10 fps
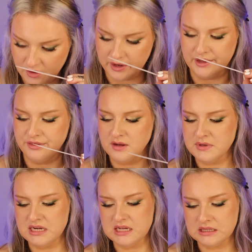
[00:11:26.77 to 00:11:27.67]
Okay, I think I'm
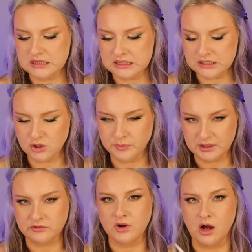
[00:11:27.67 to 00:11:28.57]
getting a little bit
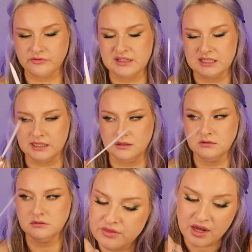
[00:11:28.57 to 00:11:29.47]
of coffee
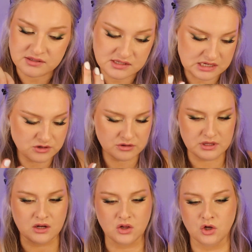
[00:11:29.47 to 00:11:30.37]
now. That cedar and
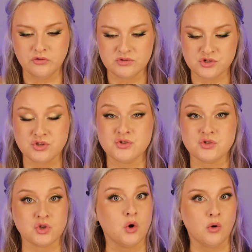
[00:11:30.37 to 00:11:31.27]
that clove is just
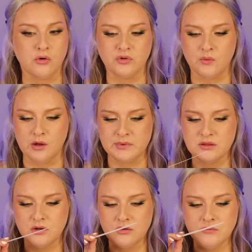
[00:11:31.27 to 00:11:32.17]
so overwhelming
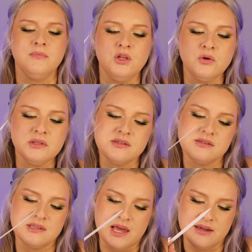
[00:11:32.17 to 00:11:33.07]
though. You know what this
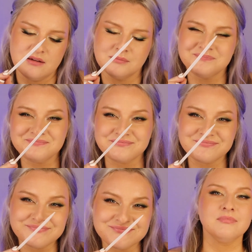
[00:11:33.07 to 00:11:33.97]
is like?
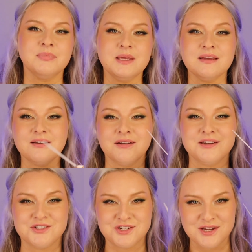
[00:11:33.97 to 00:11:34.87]
Being on a
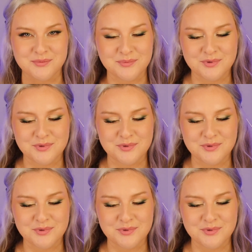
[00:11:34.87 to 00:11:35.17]
ship.